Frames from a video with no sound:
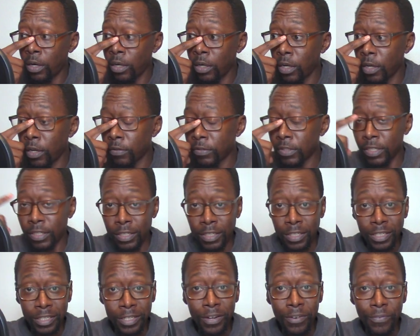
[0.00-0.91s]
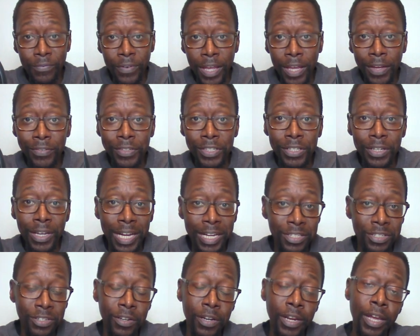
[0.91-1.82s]
of sincere faith to
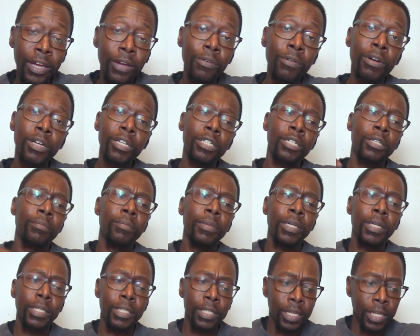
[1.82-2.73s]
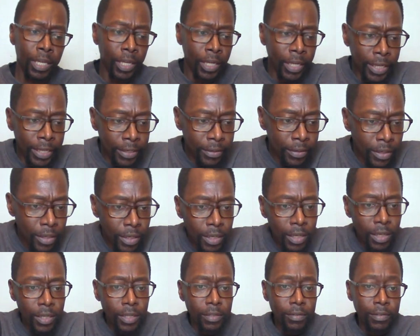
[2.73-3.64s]
answer that question, because again,
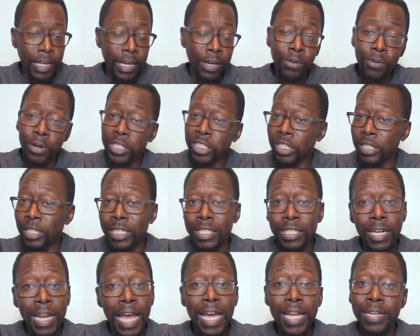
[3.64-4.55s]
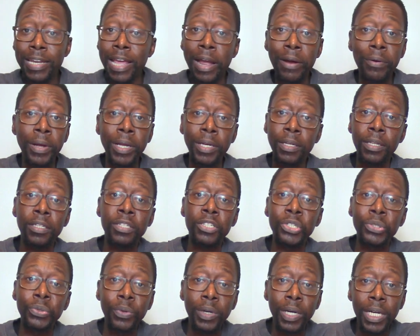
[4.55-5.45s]
that question is not directed
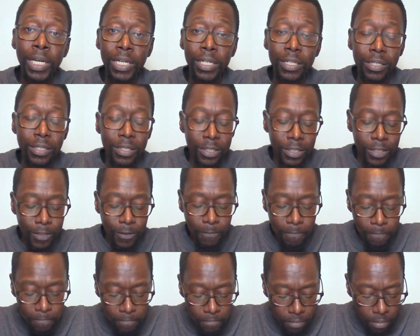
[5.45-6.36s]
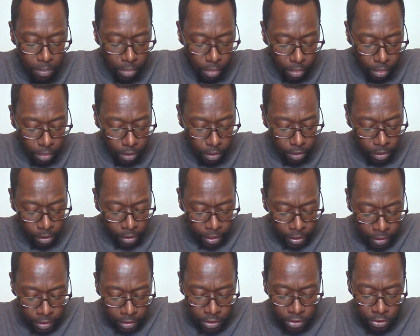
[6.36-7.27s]
to us.
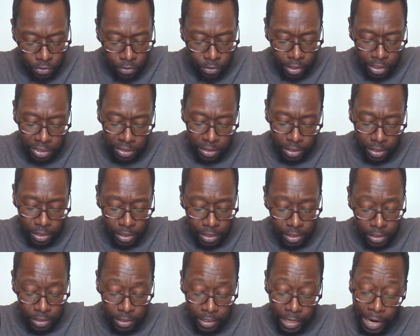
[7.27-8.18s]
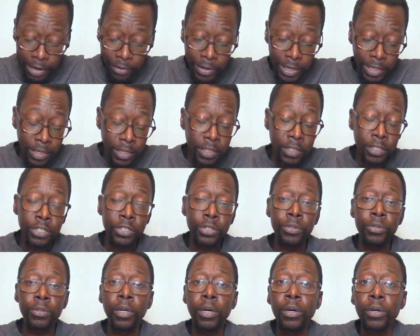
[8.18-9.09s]
Again, this question is directed
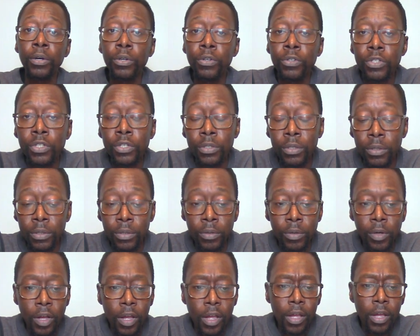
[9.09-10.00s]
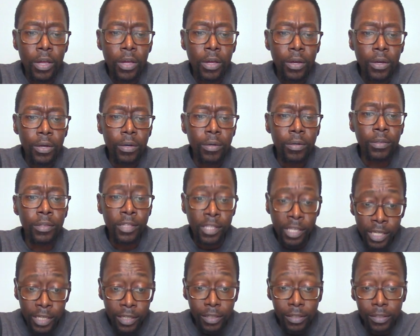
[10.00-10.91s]
to those who
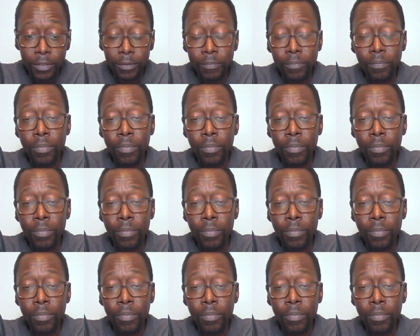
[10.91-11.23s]
think